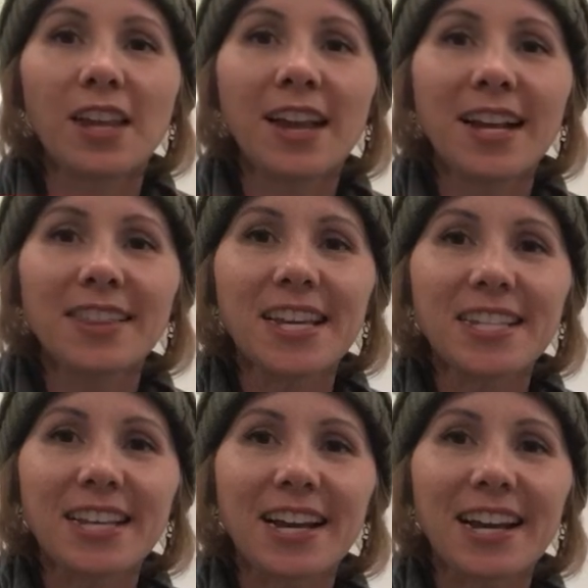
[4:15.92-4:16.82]
and they
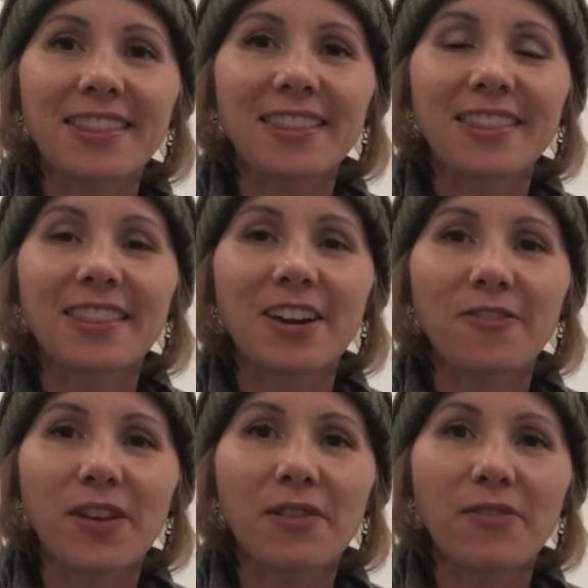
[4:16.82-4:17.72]
said their
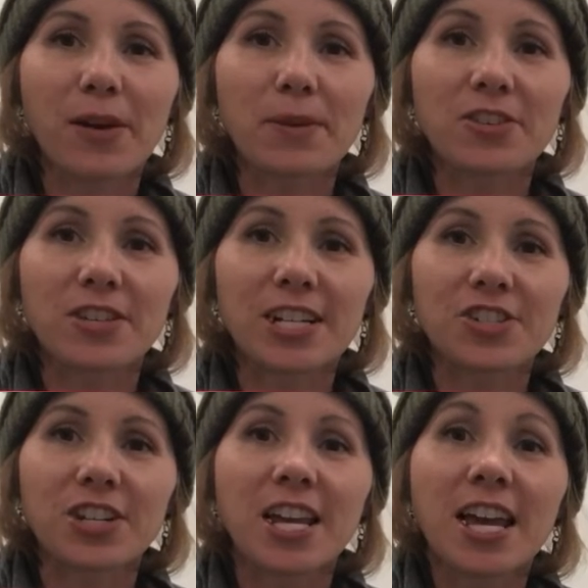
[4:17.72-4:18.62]
favorite family
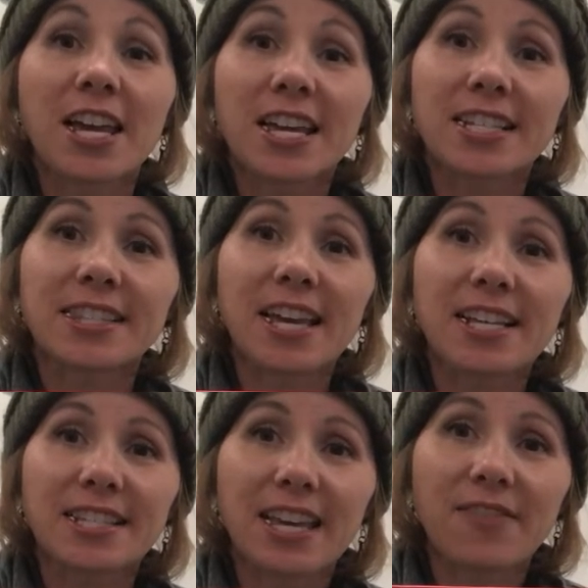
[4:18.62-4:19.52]
tradition is
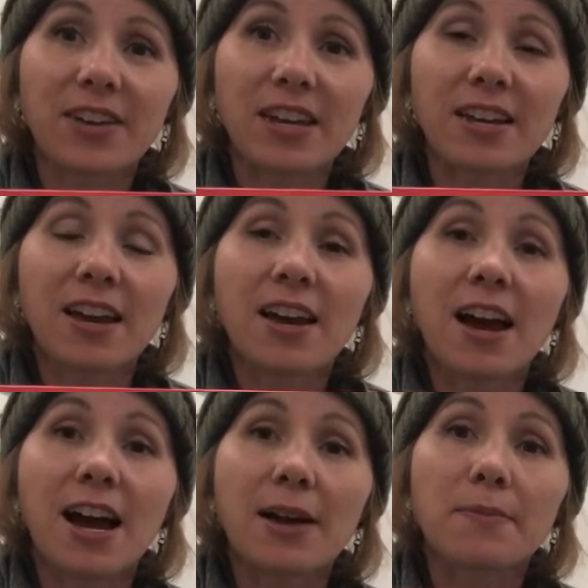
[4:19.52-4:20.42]
Thanksgiving
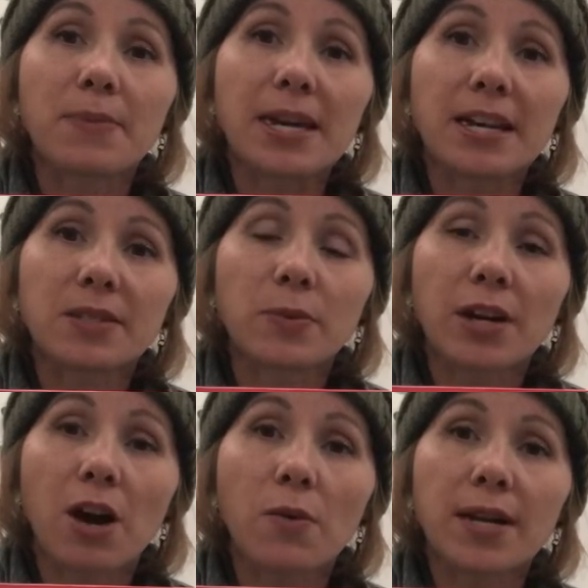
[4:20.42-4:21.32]
because we
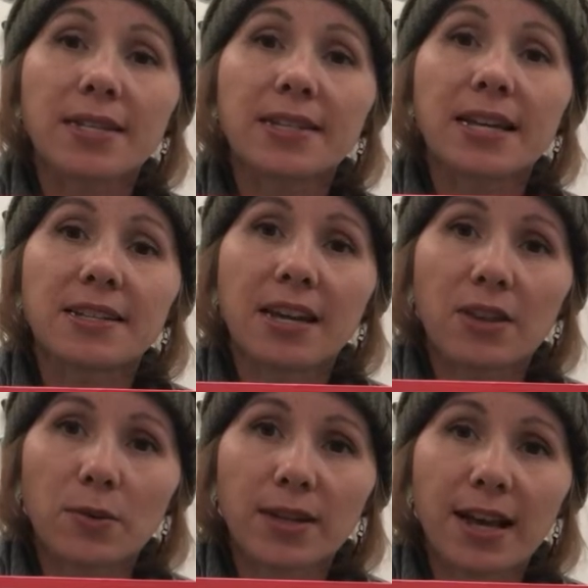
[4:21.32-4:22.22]
always get
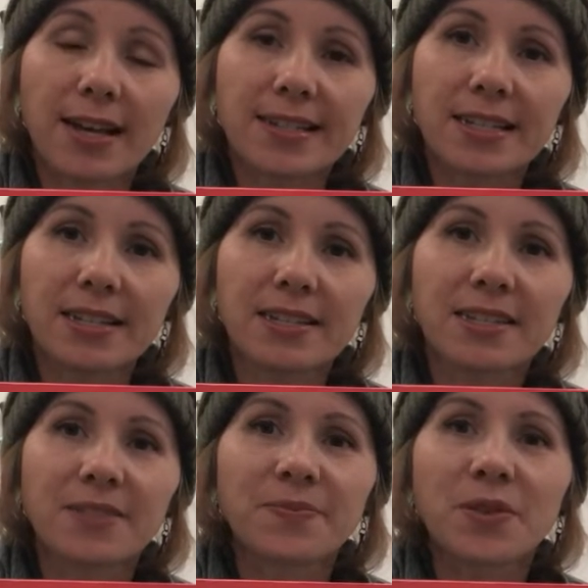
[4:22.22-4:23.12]
together with
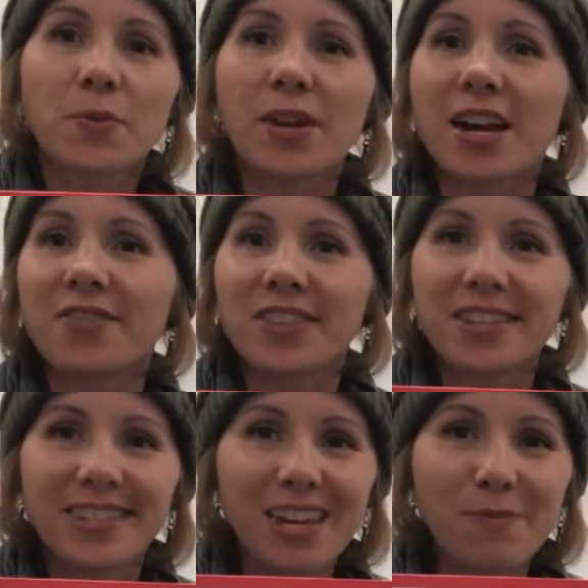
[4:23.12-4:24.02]
cousins, we have the
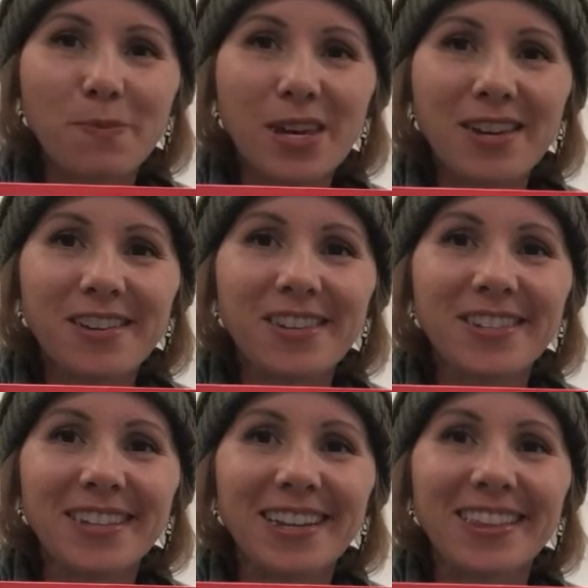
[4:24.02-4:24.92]
same
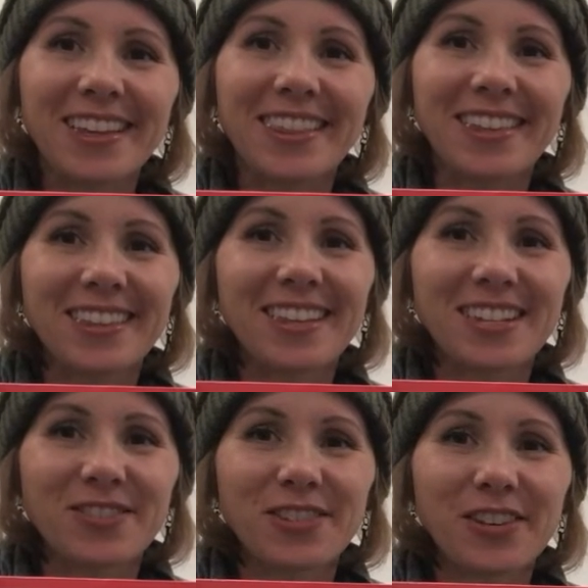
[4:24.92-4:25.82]
meals, and they think that
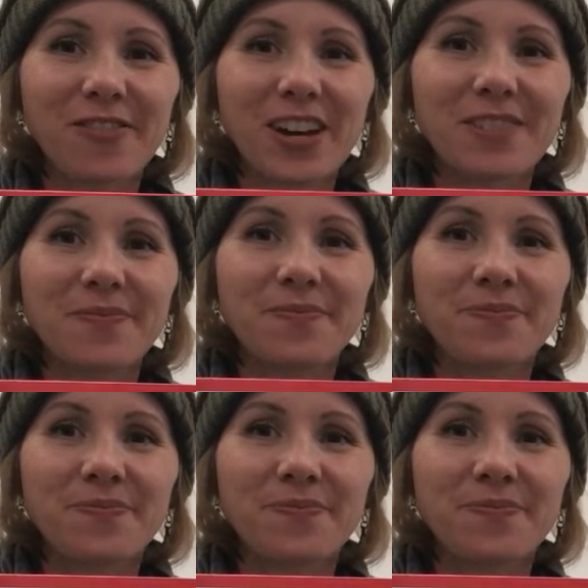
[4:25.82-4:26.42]
that's really fun.